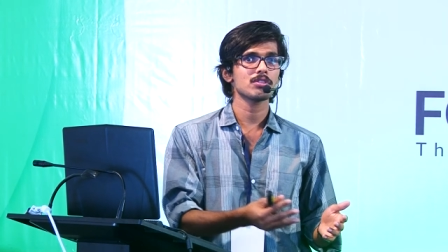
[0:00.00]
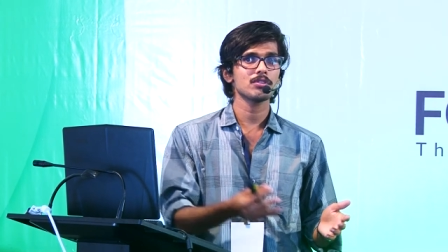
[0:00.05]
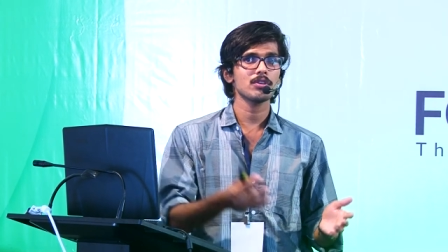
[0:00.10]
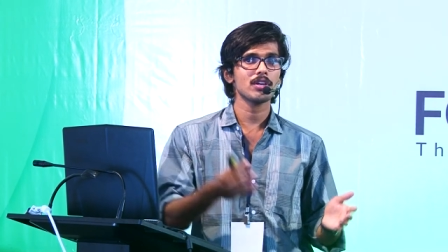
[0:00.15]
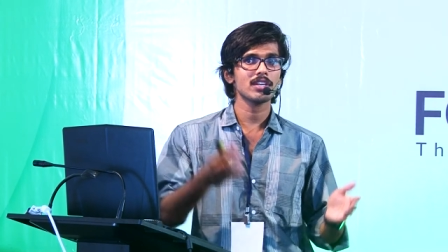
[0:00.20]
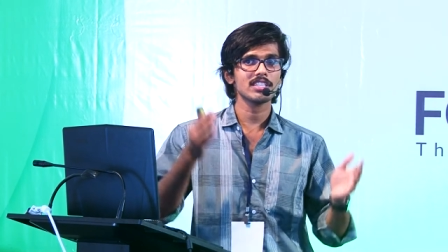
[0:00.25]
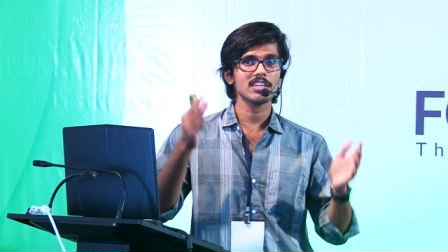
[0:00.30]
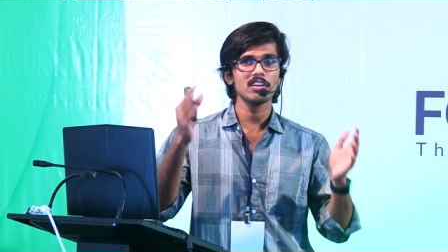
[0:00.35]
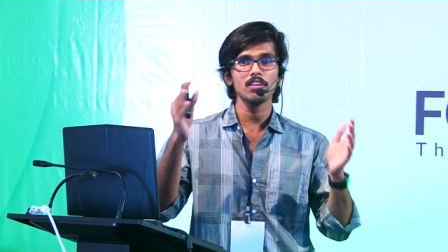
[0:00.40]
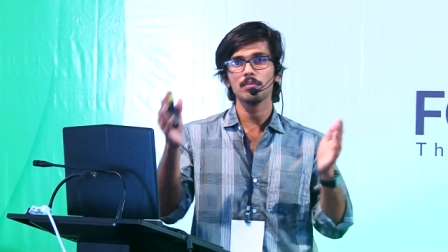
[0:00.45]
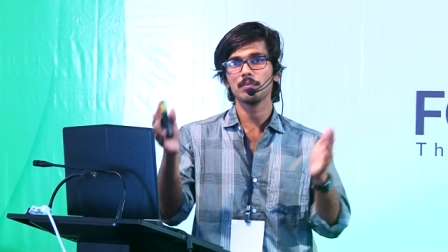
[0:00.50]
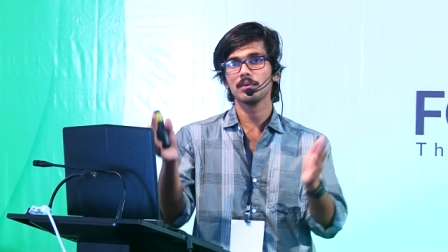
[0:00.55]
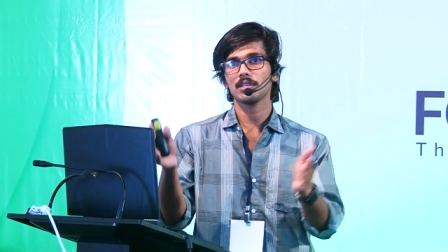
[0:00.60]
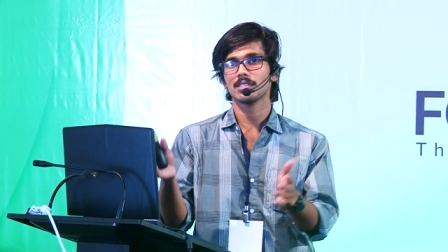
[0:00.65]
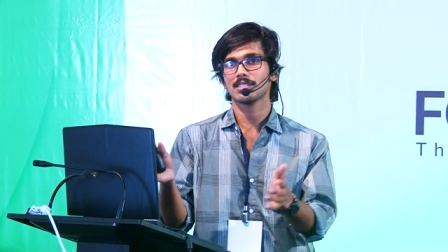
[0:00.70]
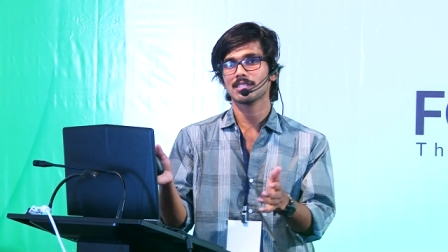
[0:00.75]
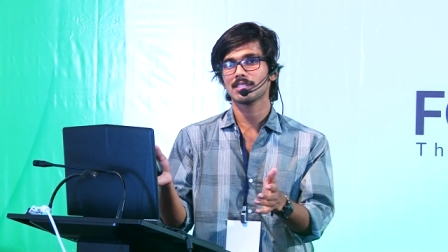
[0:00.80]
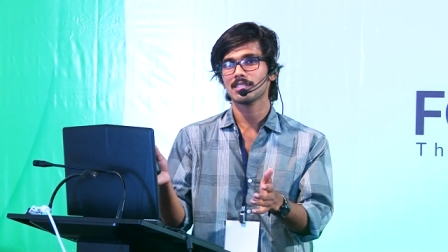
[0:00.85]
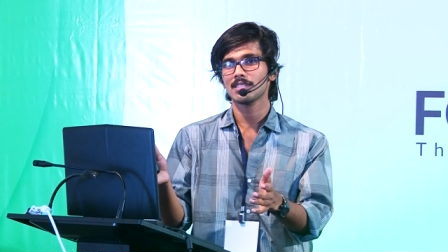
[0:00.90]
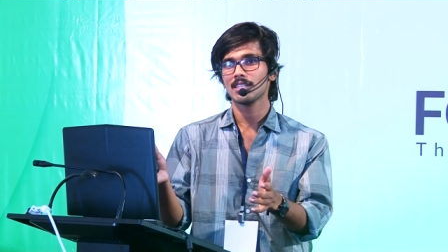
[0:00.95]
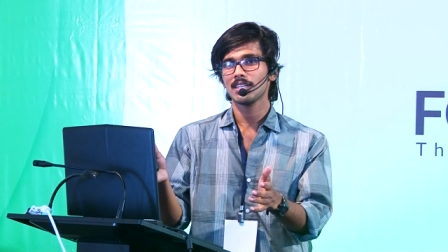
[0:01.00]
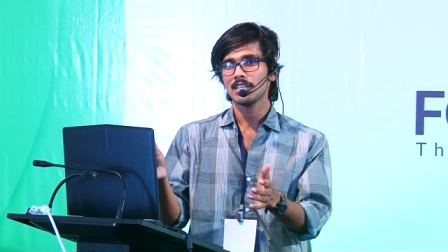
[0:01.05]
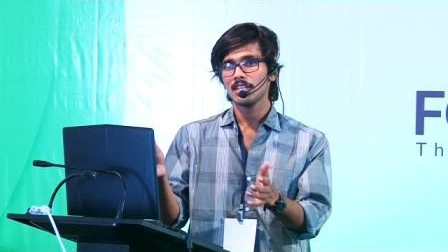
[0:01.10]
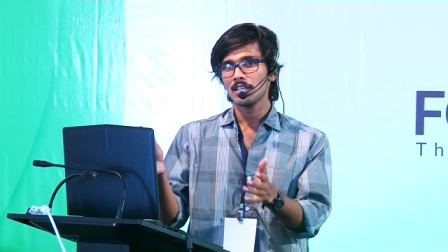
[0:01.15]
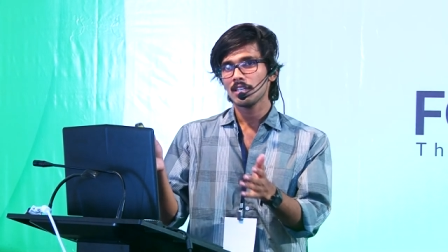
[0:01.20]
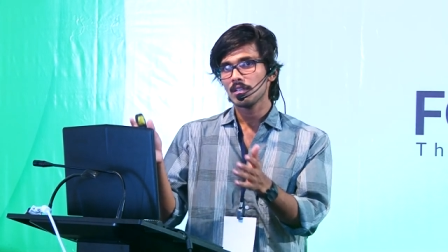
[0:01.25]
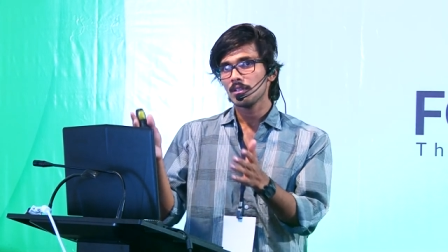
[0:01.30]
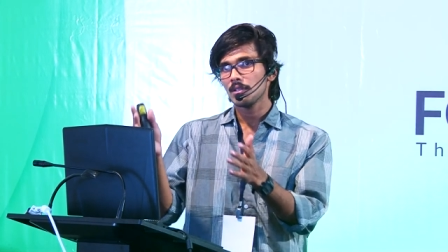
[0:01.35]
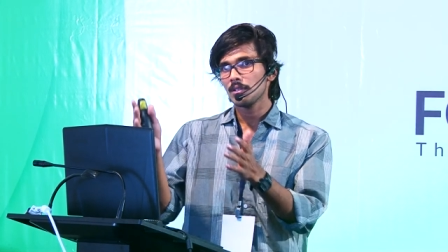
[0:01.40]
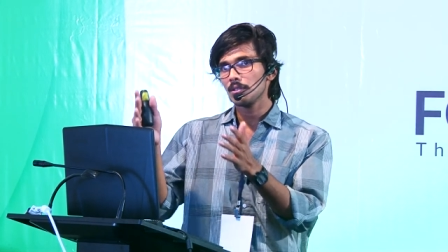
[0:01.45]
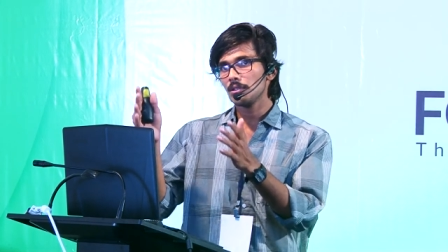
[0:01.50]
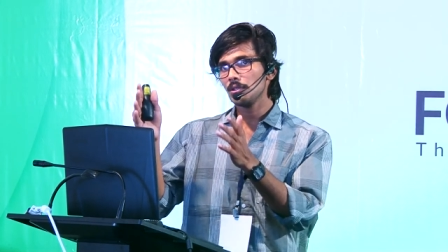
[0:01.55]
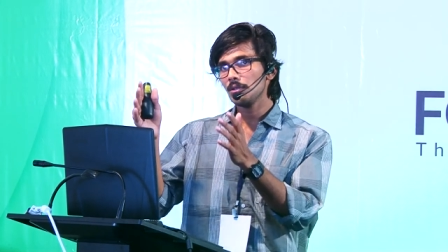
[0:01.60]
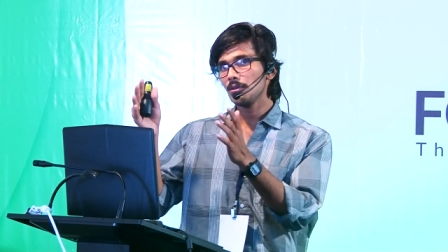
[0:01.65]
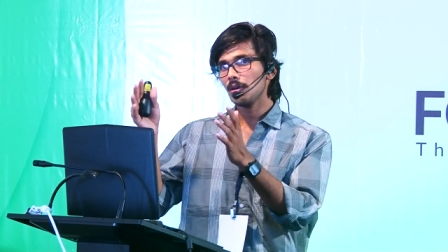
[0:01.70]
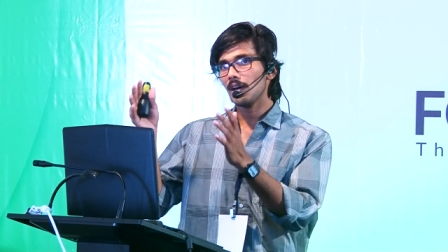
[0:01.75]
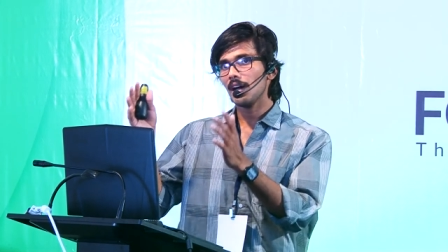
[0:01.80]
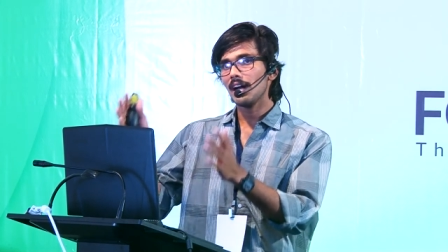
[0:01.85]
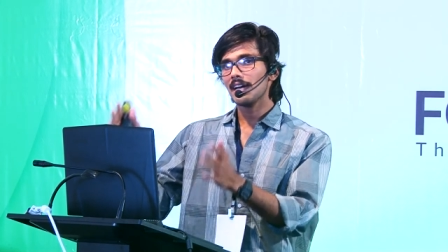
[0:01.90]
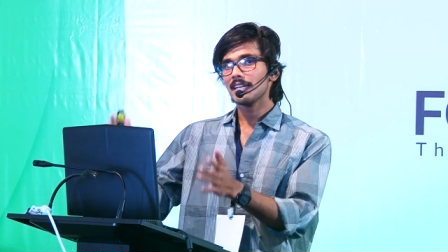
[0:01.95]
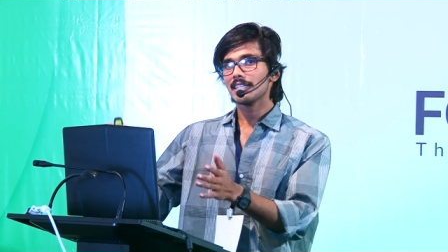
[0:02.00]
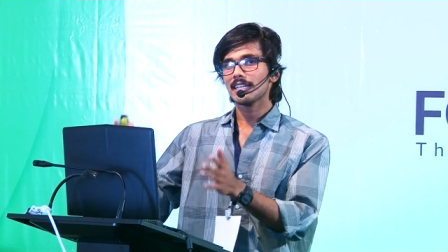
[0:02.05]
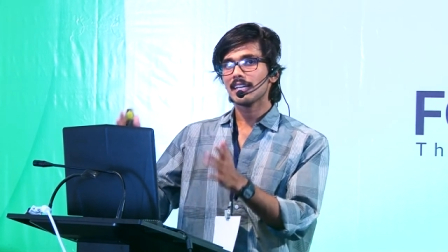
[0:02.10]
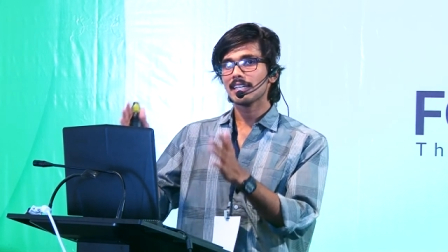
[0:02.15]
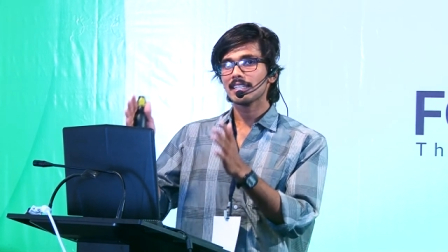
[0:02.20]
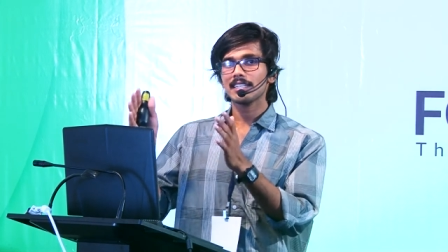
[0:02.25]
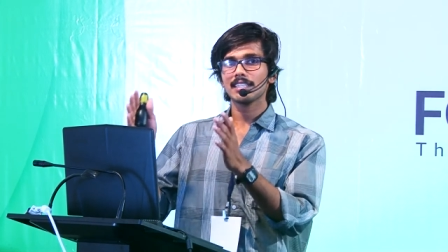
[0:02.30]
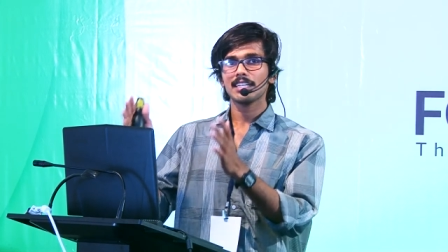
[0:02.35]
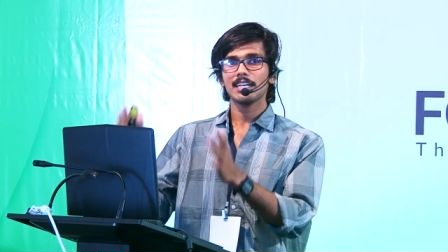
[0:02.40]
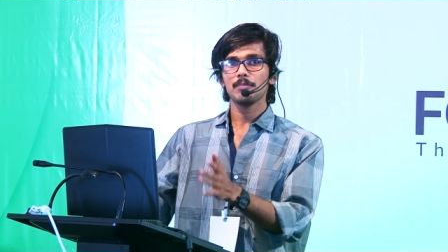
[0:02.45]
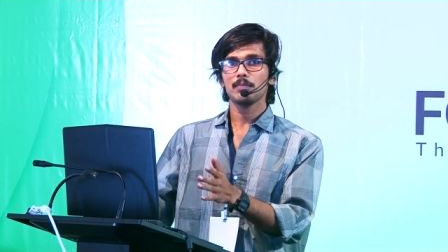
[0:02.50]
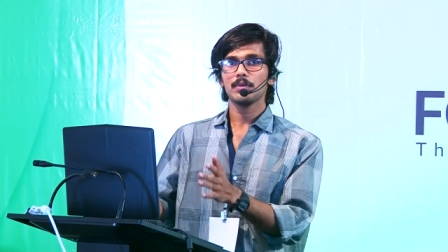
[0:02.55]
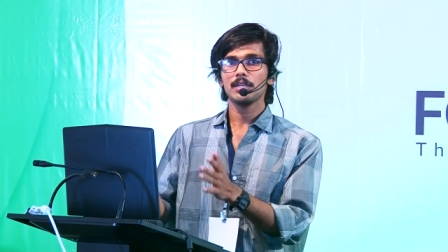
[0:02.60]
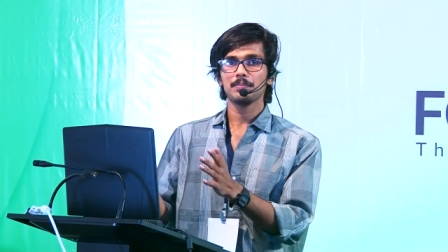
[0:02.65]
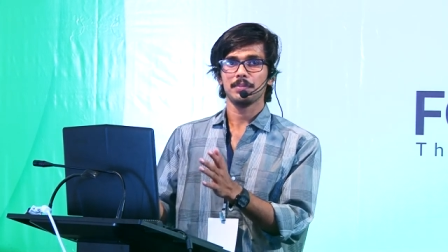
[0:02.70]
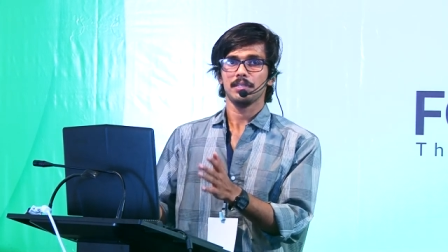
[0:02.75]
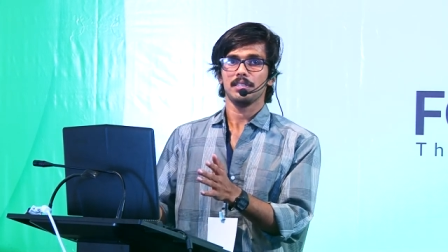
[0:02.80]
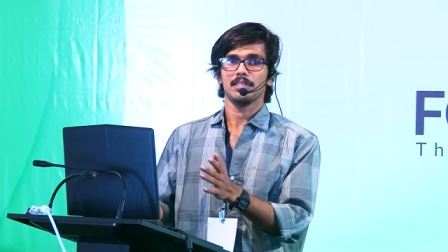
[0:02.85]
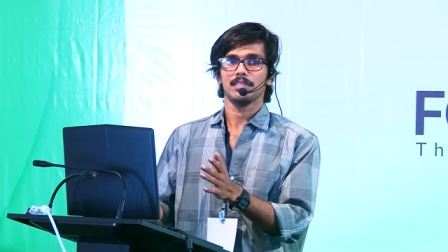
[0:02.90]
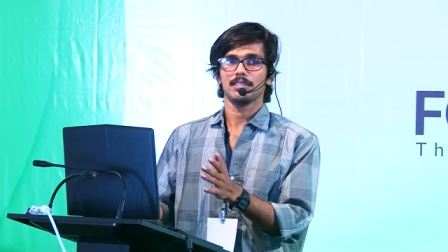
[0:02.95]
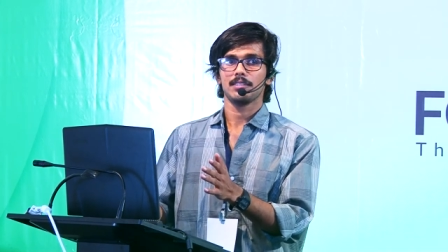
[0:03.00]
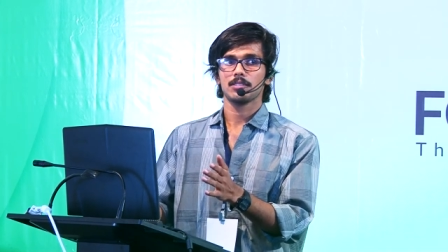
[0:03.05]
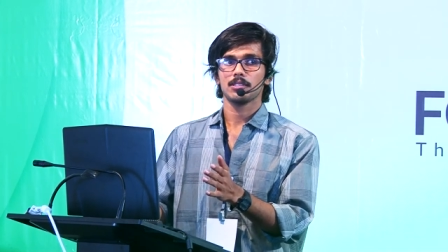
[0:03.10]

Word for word: You are developers. You are technical people.